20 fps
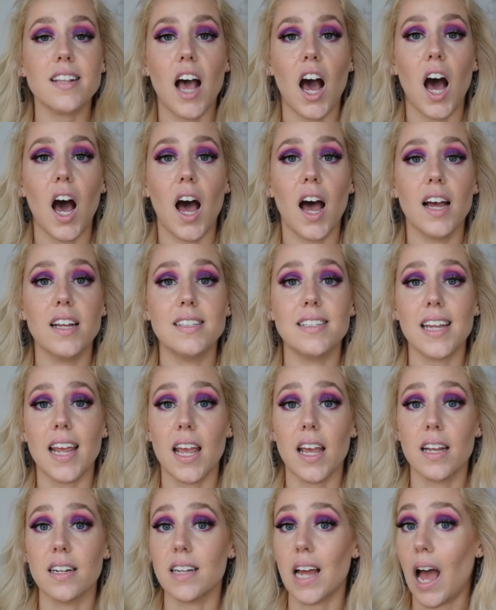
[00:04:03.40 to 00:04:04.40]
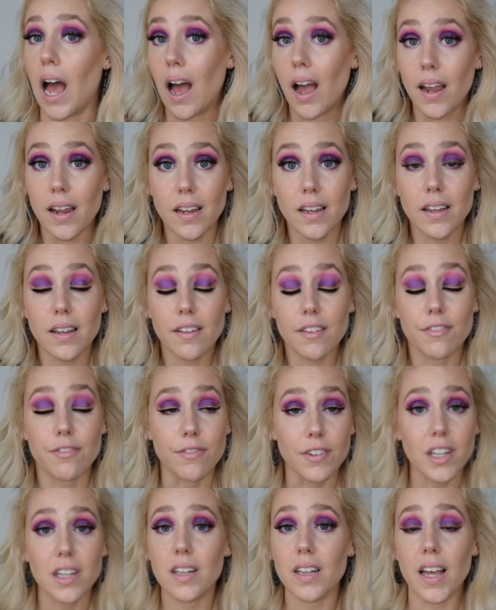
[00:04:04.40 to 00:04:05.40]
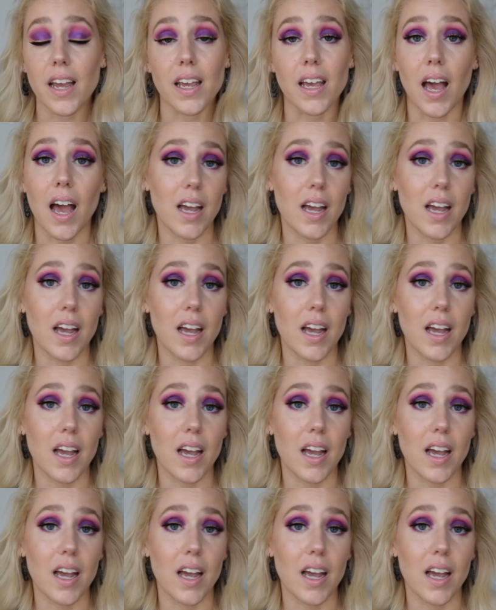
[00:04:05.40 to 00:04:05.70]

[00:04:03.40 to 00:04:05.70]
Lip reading: hot, and I feel like